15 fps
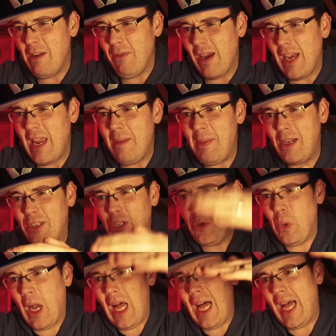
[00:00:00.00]
really a bit too
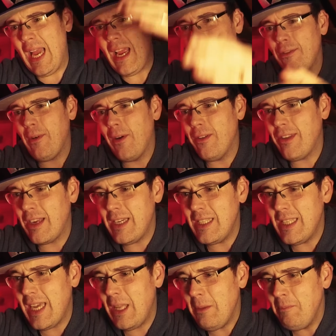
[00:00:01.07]
high as far as I can
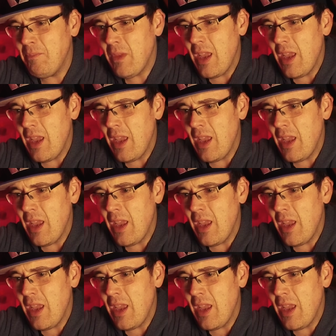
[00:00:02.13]
tell.